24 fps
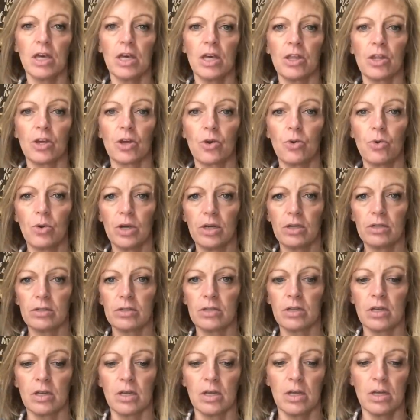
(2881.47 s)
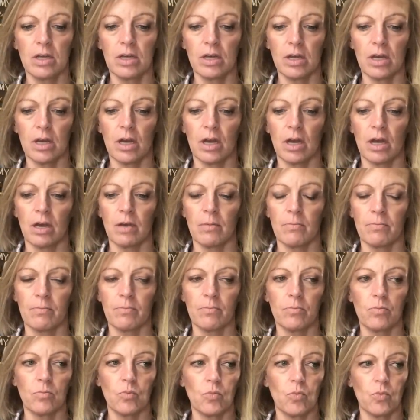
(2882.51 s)
the quilt um,
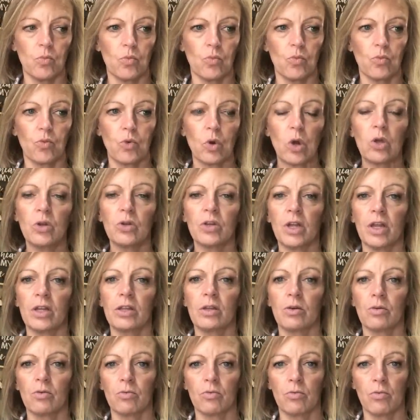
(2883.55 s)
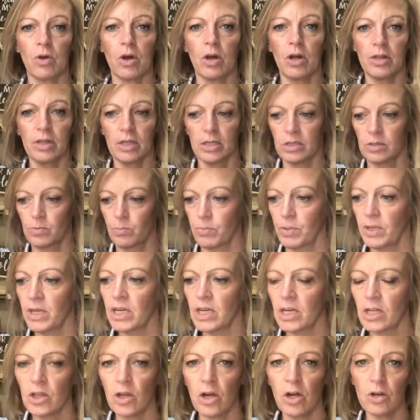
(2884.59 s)
rolled on the on these
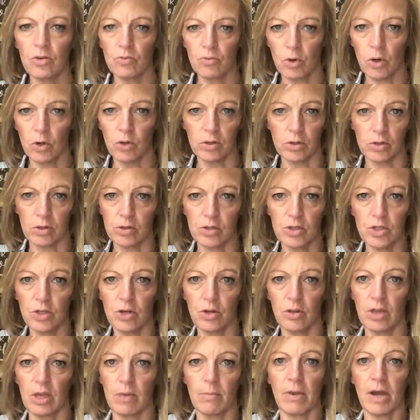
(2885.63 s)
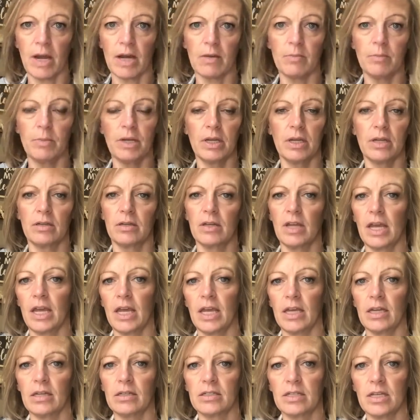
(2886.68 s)
big long rollers you know they might have been
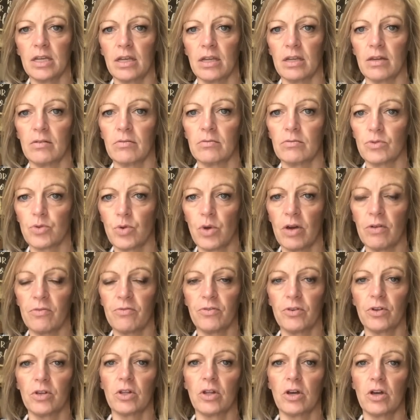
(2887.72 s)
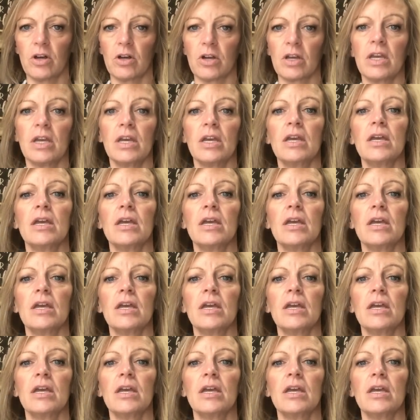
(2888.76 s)
8 10 12 foot long